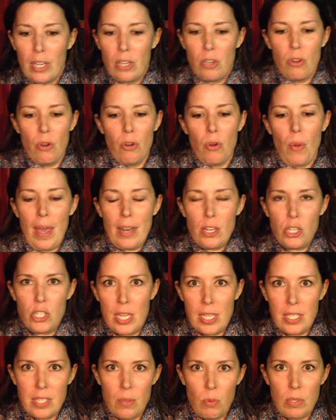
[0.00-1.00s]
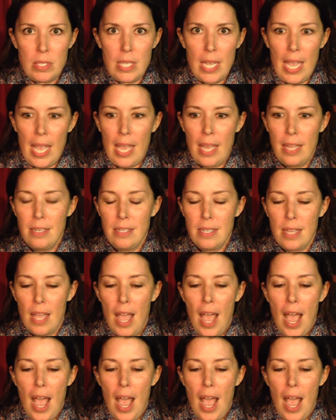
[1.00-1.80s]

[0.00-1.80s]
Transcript: and you don't know how to shake someone's hand,